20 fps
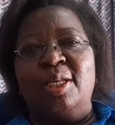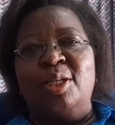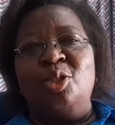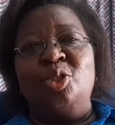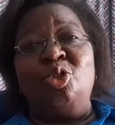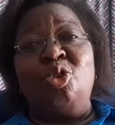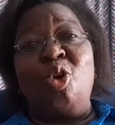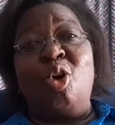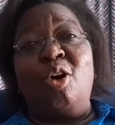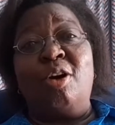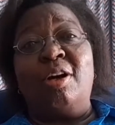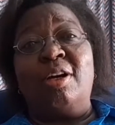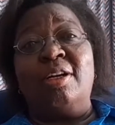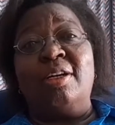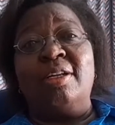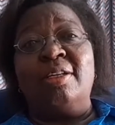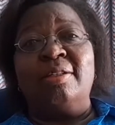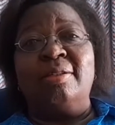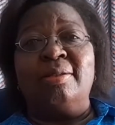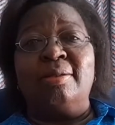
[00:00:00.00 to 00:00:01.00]
Talk,
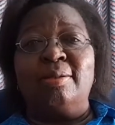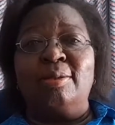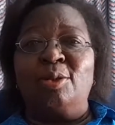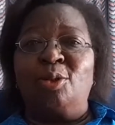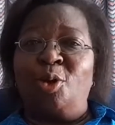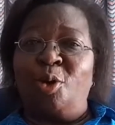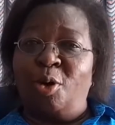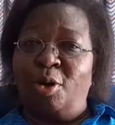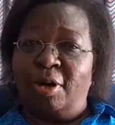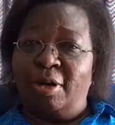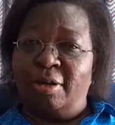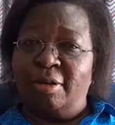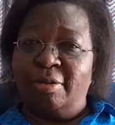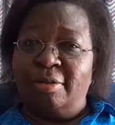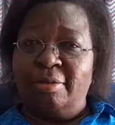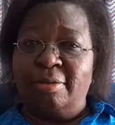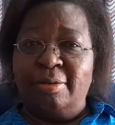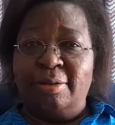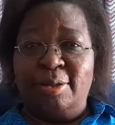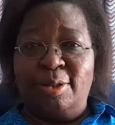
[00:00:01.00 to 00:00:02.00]
talk,
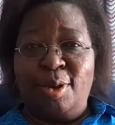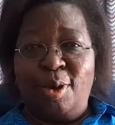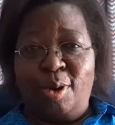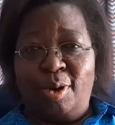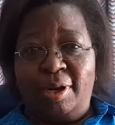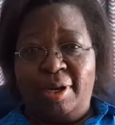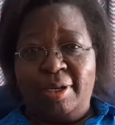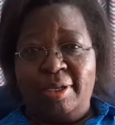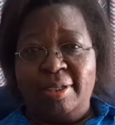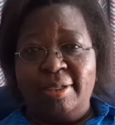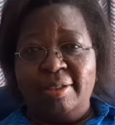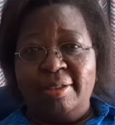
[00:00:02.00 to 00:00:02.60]
talk.